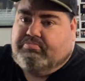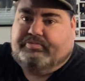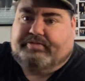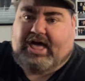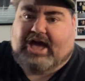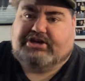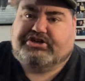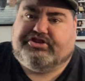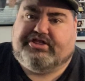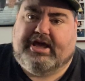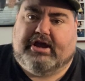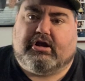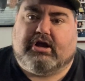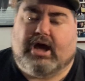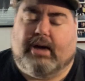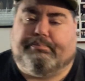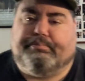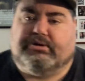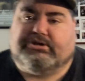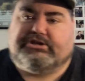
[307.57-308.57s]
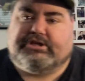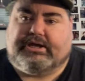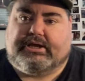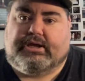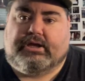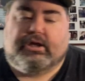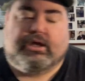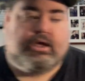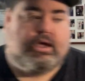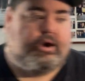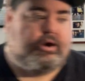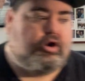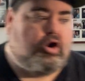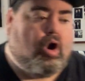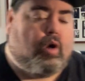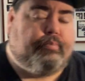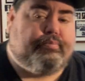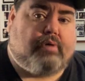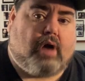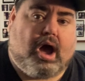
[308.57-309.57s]
That's their cup of tea.
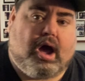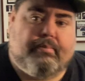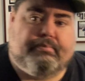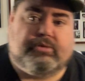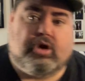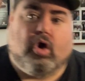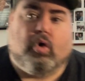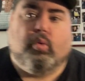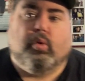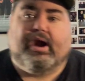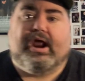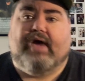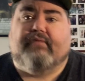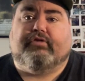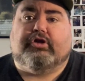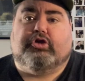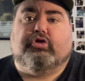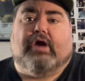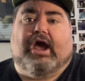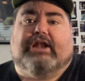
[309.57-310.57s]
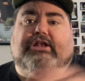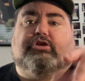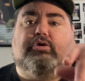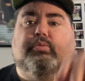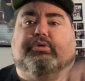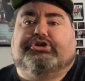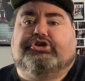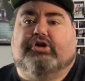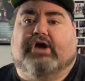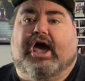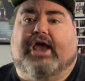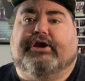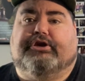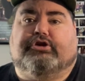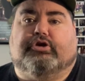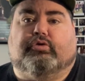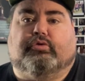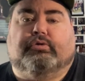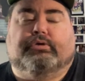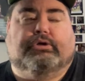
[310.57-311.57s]
No problem, no whatever. You guys do what you got to
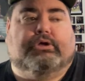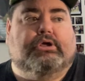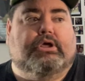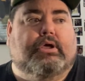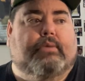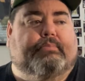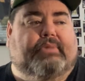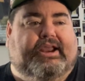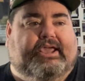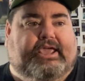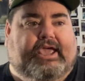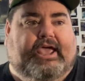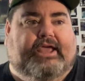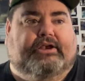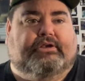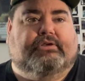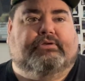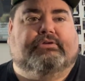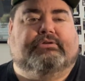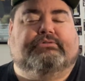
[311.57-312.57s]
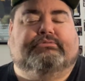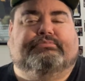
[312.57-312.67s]
do. But again,